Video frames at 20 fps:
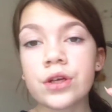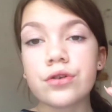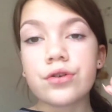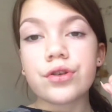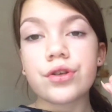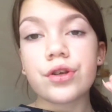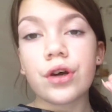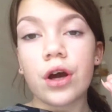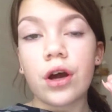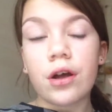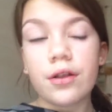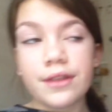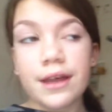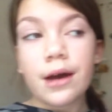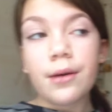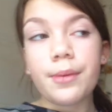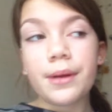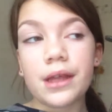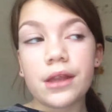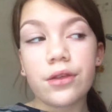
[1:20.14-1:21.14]
So
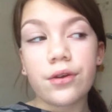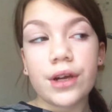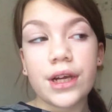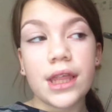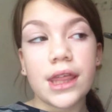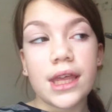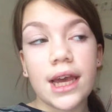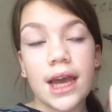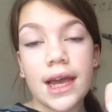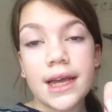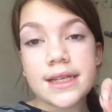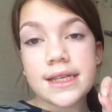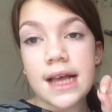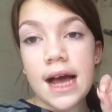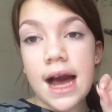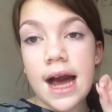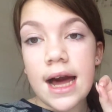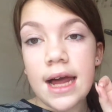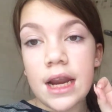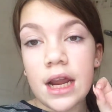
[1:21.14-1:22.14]
there'll be three things,
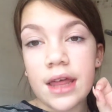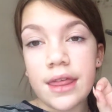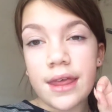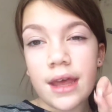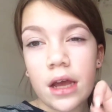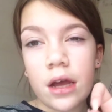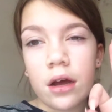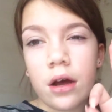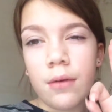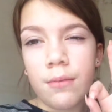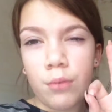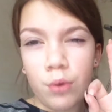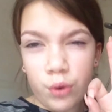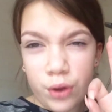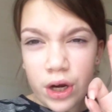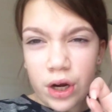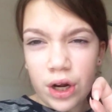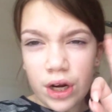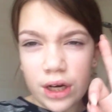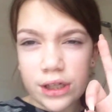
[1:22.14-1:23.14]
and I think I'm more
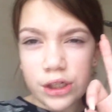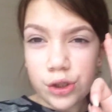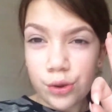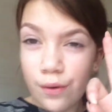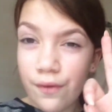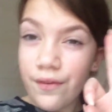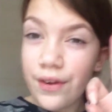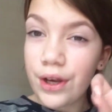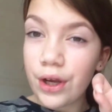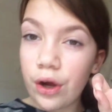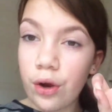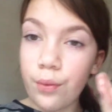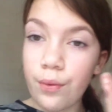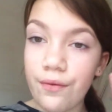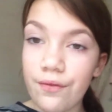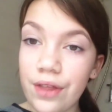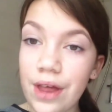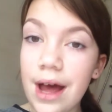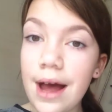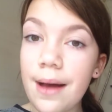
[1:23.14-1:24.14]
than likely do a video
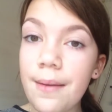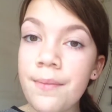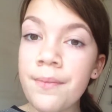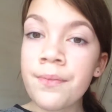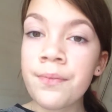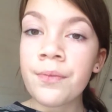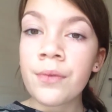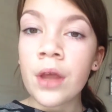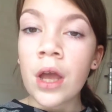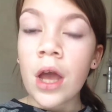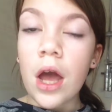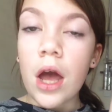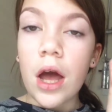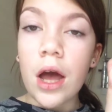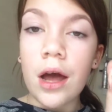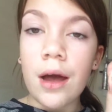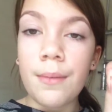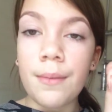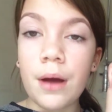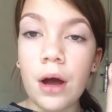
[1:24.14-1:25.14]
with that.
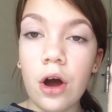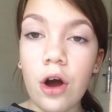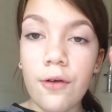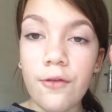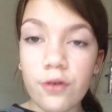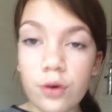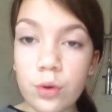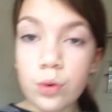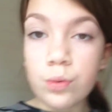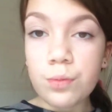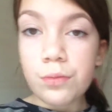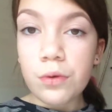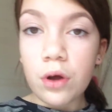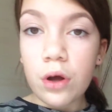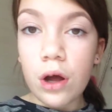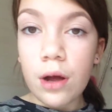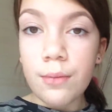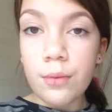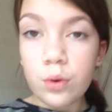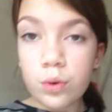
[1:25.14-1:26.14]
Um, I've all,
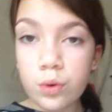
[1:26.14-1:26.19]
I'm